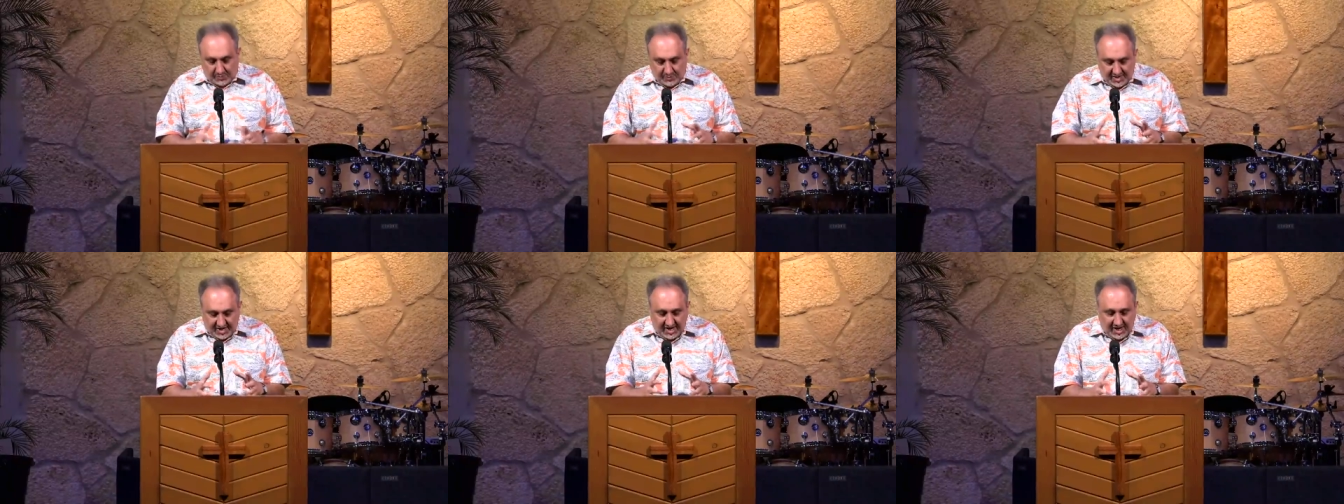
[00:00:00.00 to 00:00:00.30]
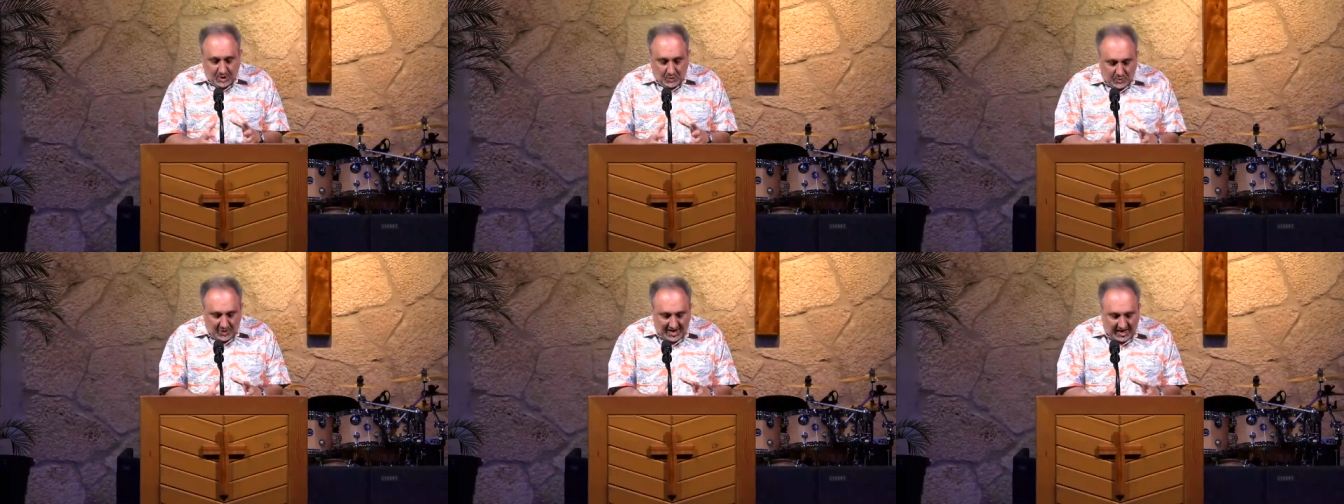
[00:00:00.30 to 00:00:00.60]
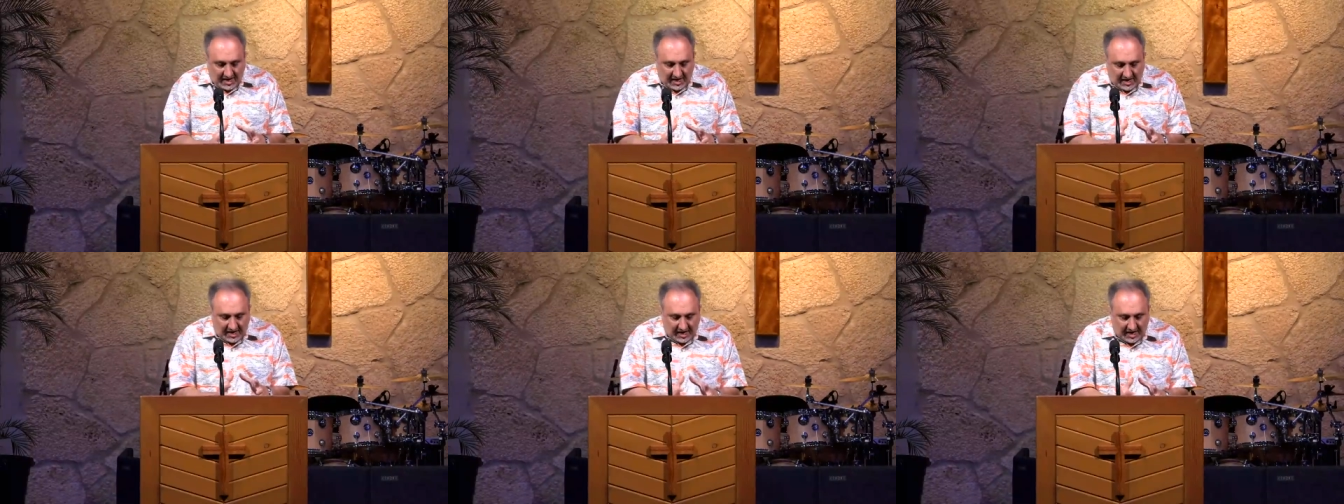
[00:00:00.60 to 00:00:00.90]
and we,
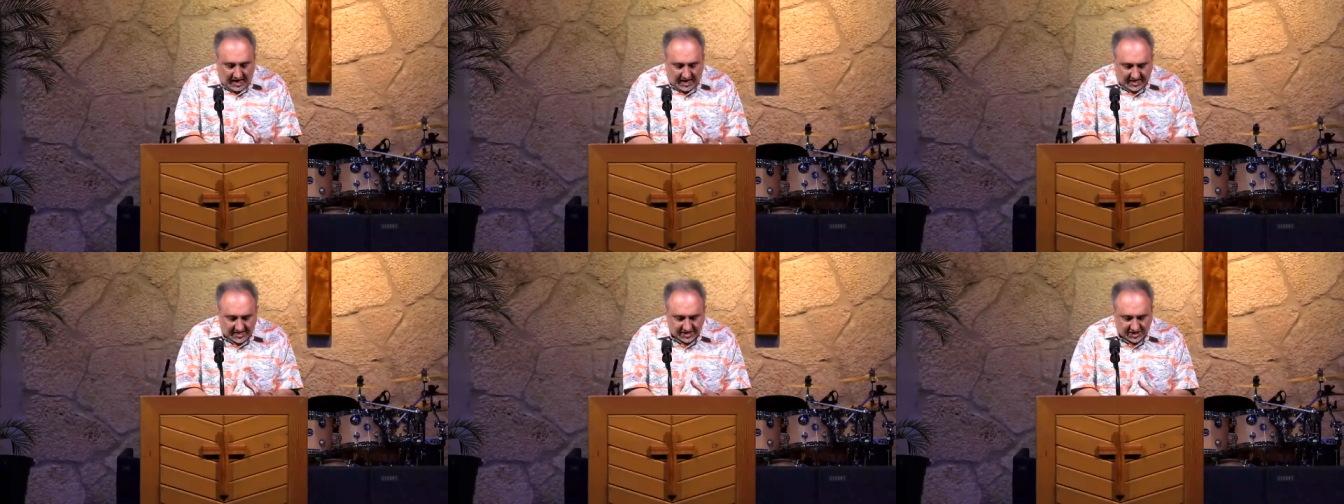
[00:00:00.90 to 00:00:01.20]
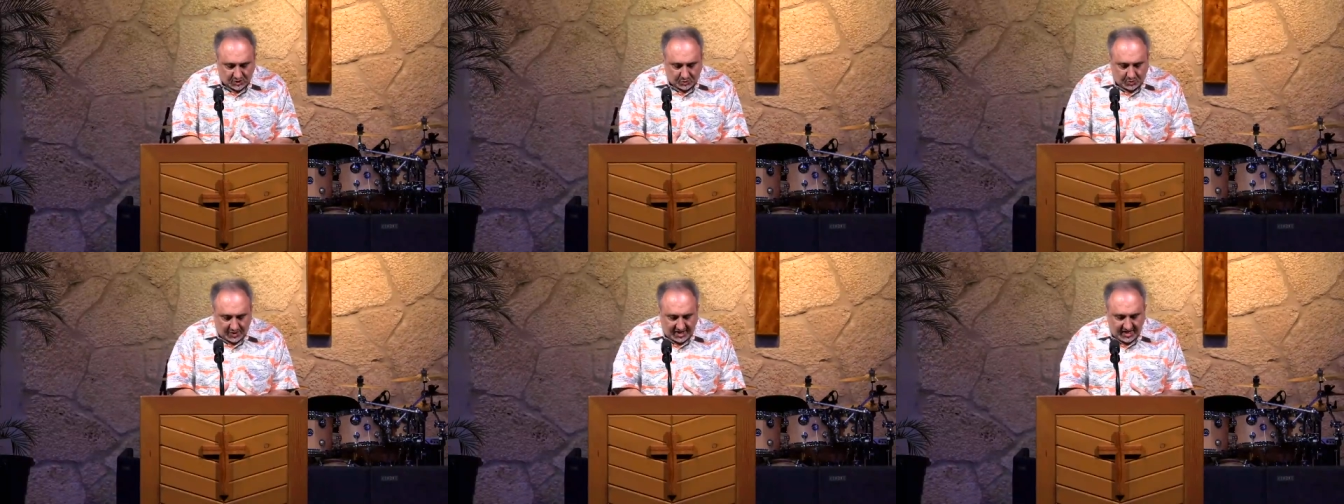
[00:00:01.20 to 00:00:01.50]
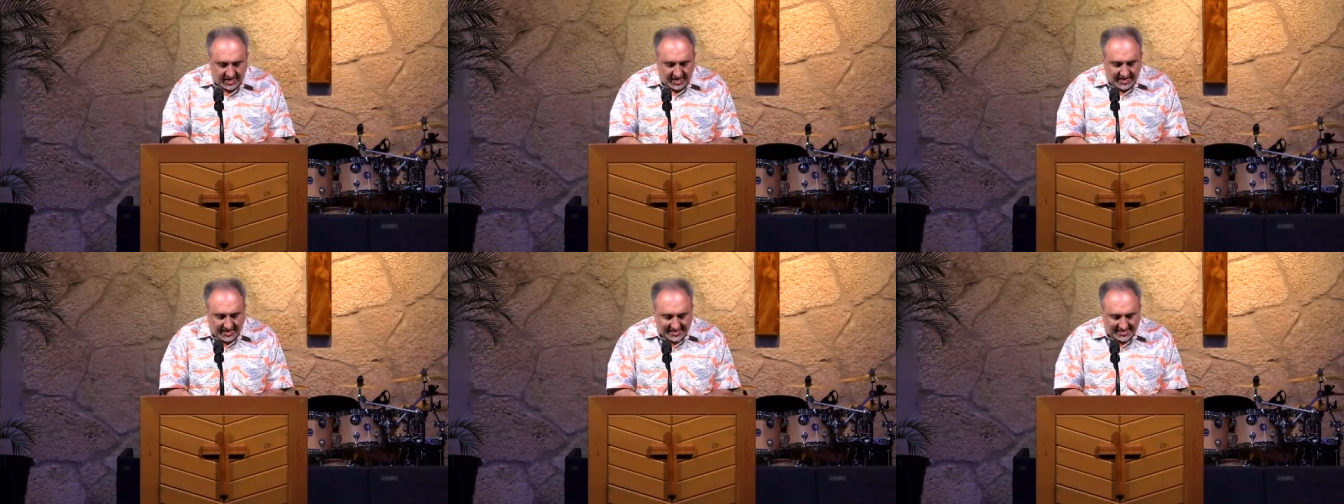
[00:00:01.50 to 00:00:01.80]
we lust,
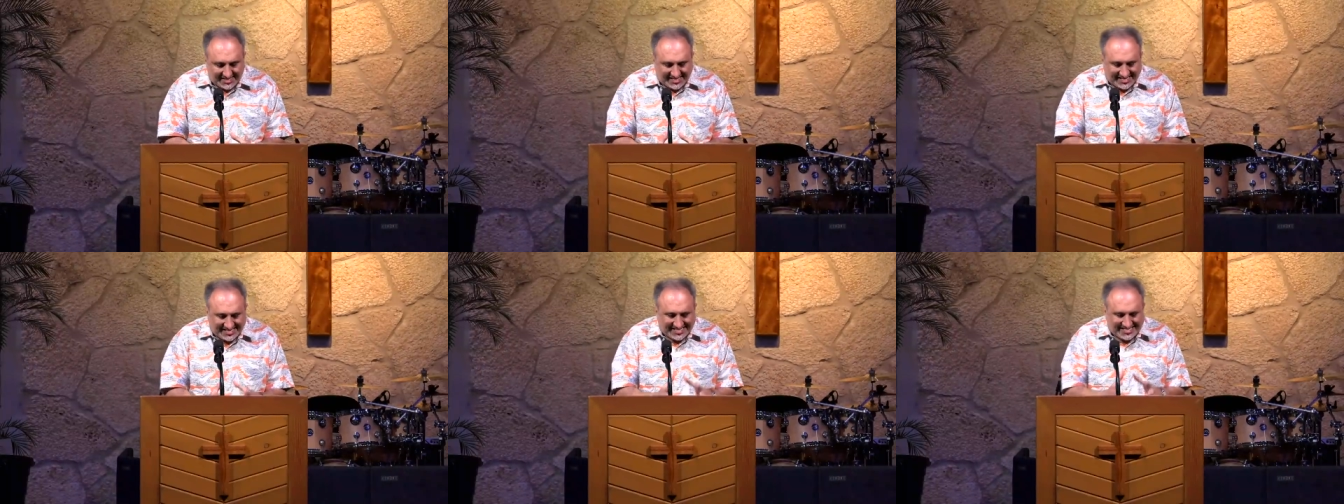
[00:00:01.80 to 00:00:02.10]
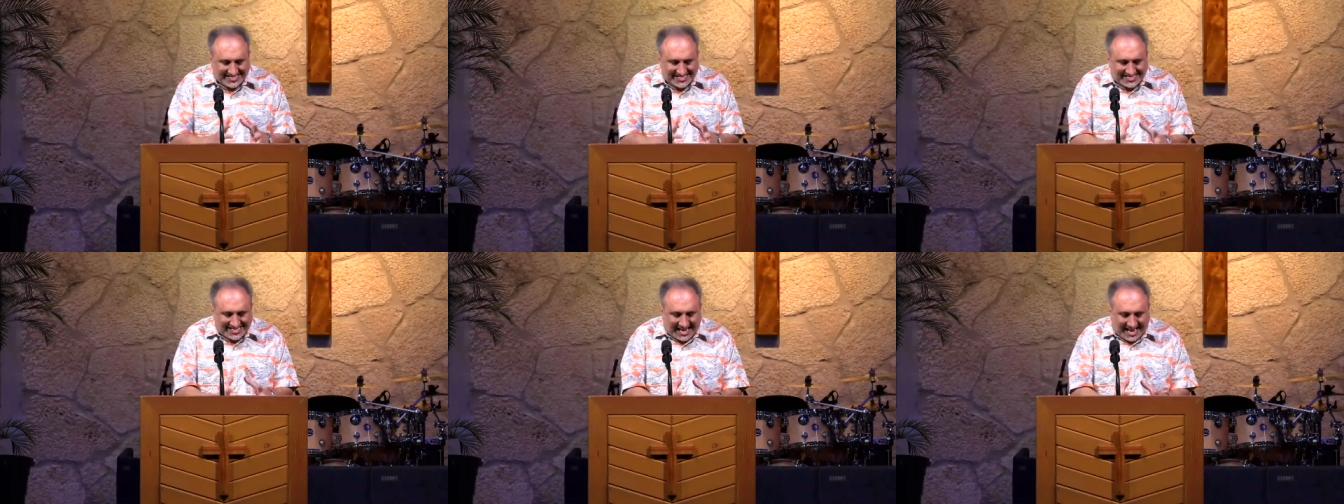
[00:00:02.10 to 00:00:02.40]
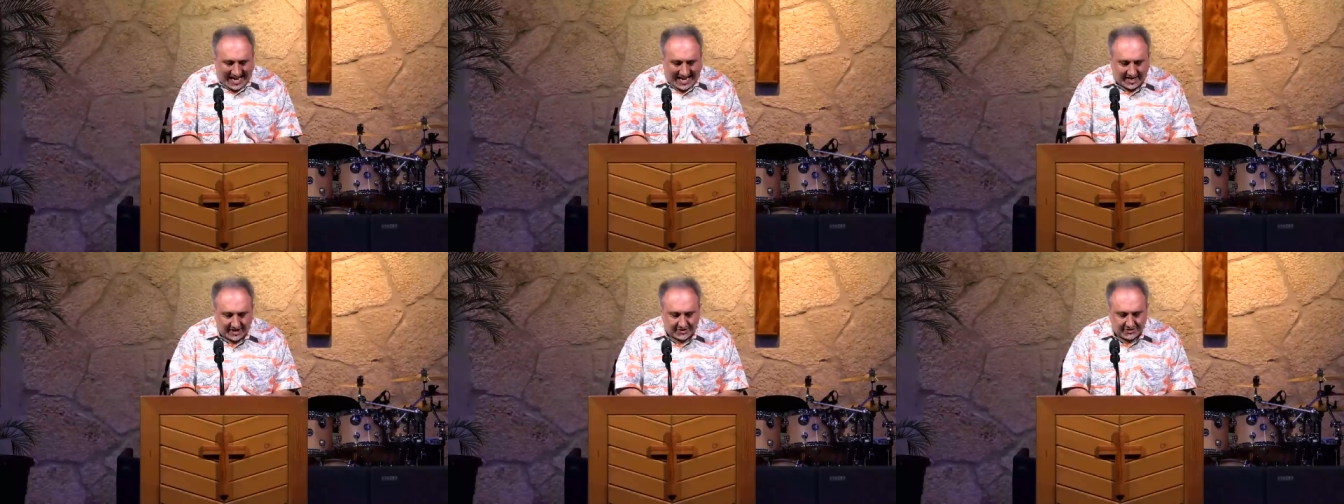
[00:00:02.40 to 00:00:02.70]
we
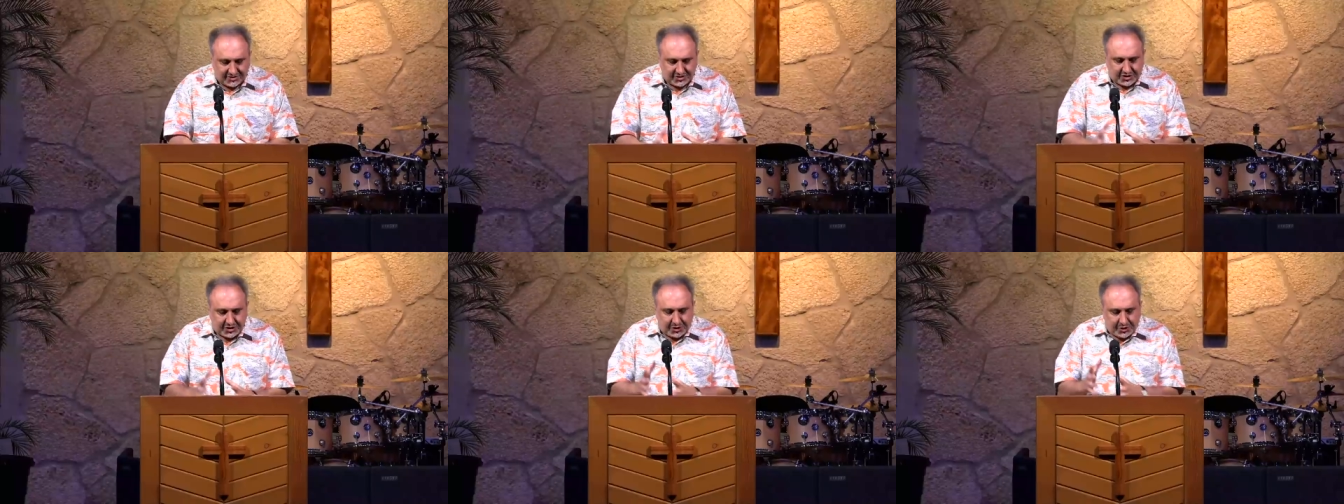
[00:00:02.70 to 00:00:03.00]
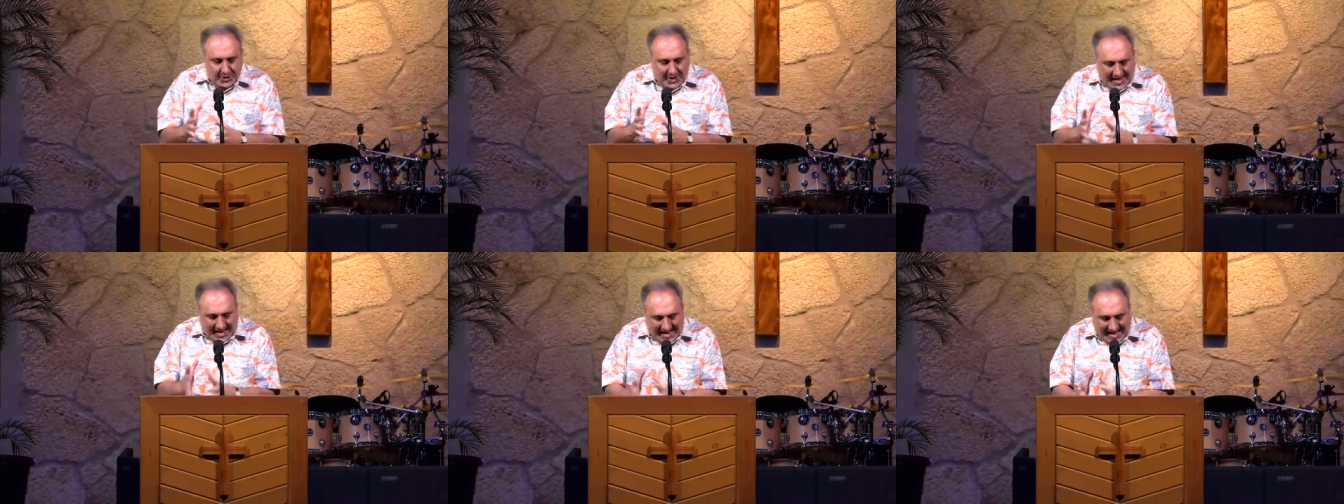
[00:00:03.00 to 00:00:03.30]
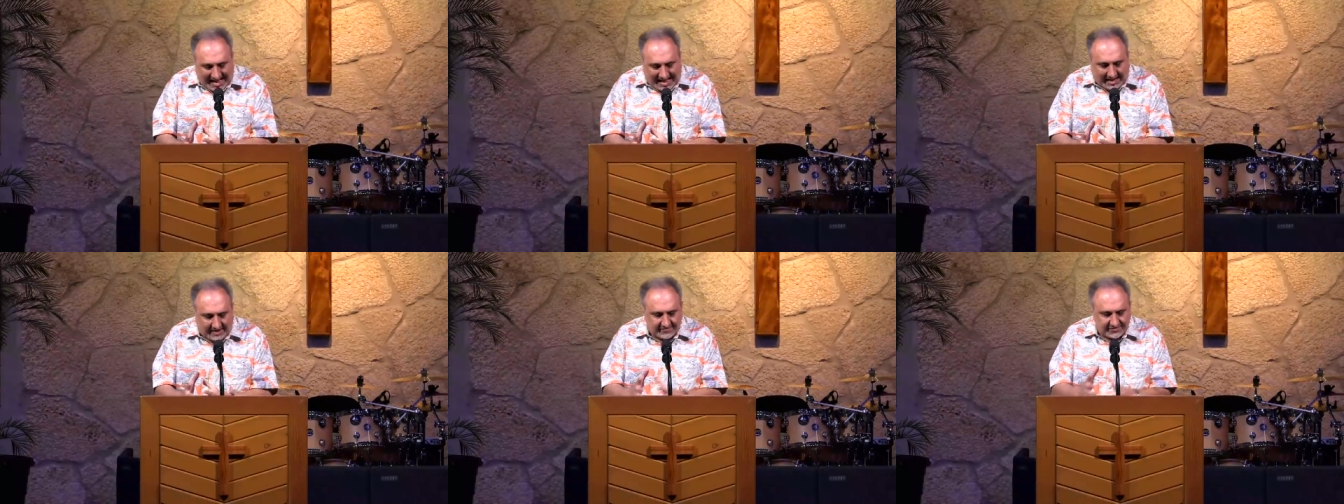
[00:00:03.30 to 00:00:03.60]
desire to
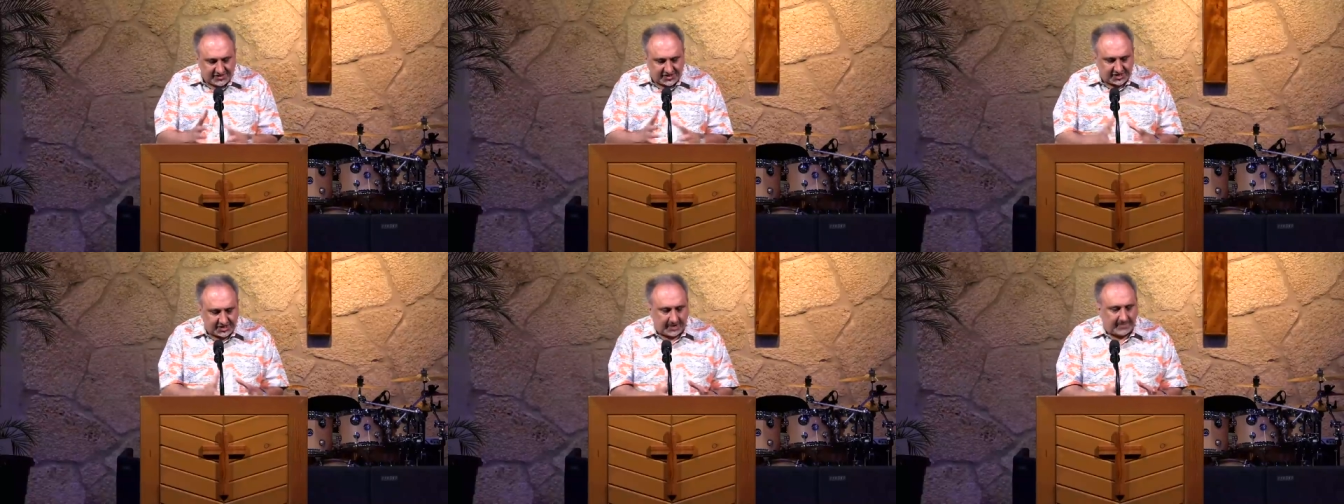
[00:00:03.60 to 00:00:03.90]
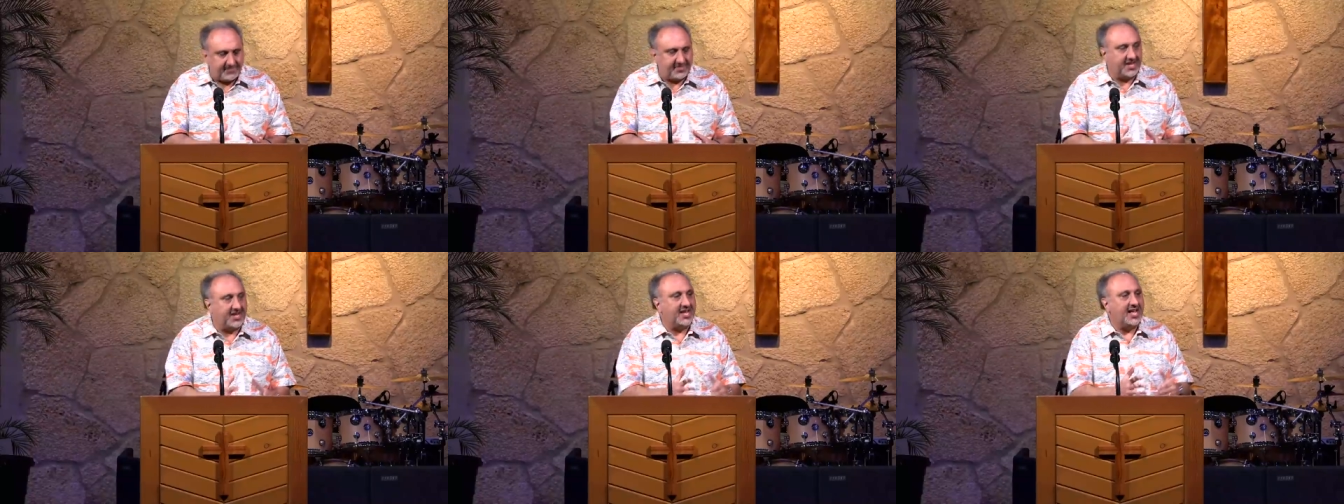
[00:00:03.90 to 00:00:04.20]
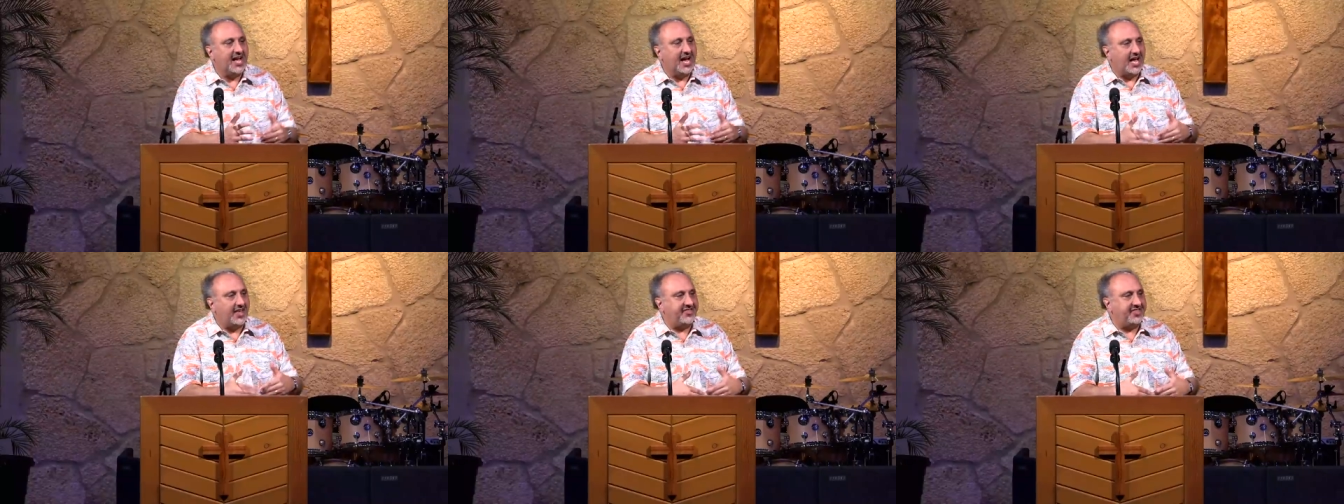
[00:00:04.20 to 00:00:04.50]
have something.